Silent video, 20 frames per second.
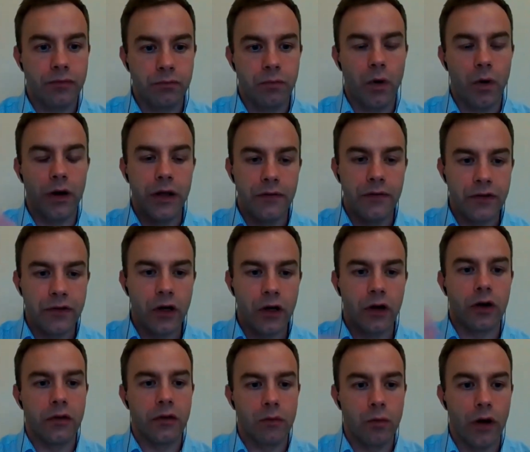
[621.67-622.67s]
what you've
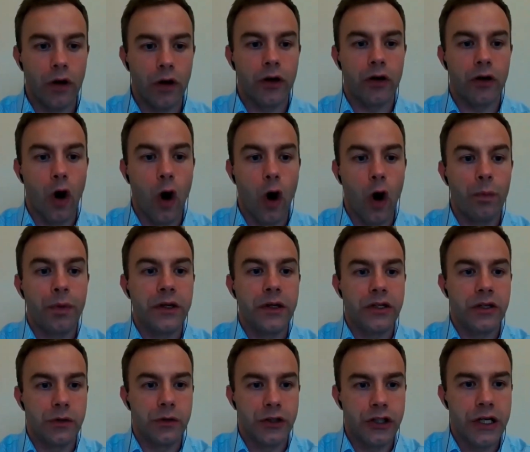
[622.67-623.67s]
done and what you're hoping
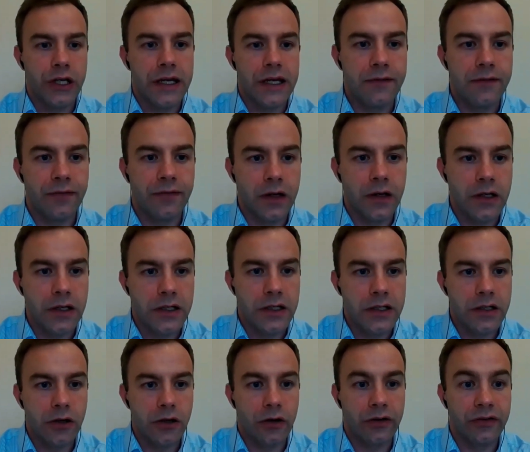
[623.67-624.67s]
to achieve and
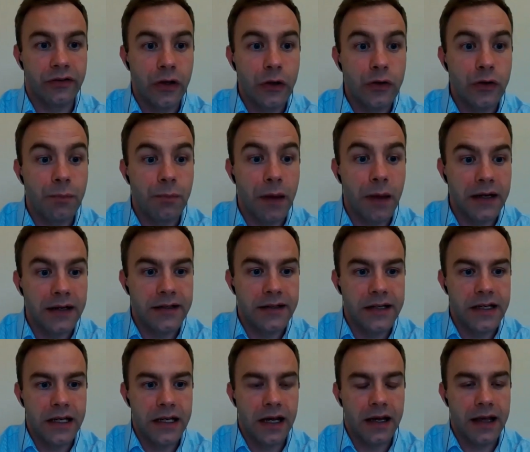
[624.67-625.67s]
your
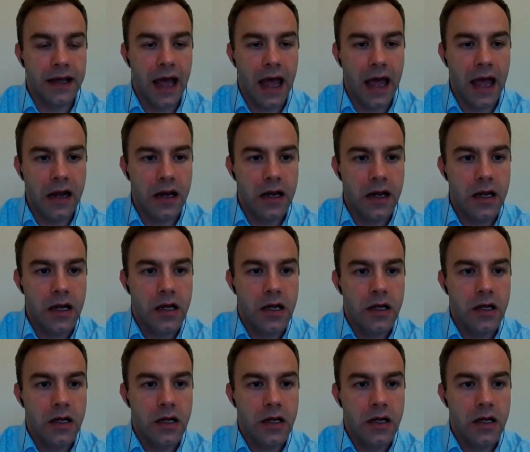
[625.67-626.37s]
suitability again